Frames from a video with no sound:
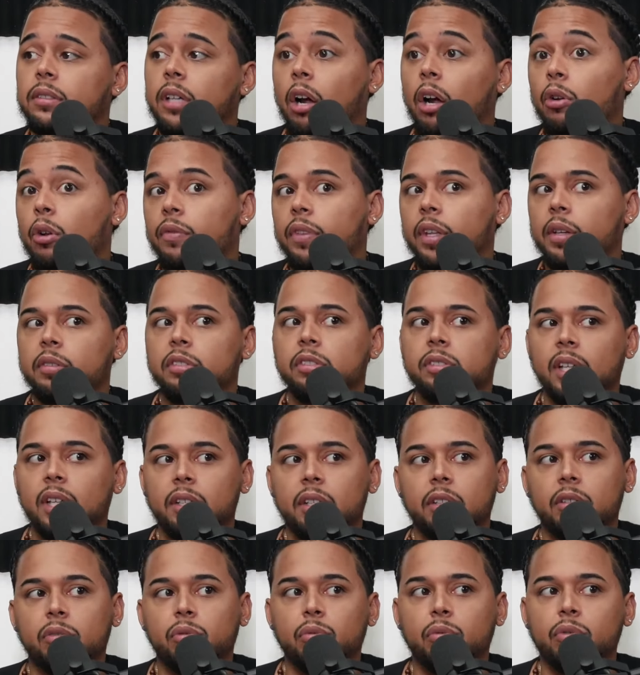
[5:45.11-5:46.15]
I don't know if they send
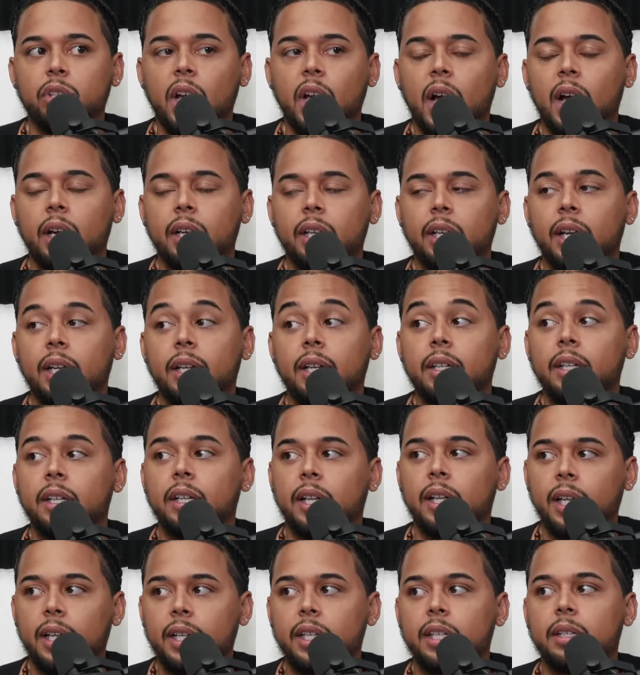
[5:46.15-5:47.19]
it through Yachty and then
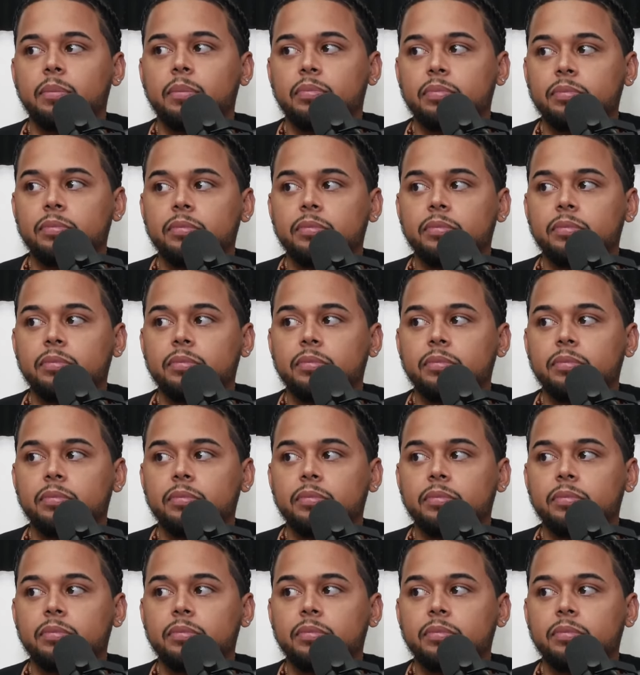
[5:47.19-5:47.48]
they,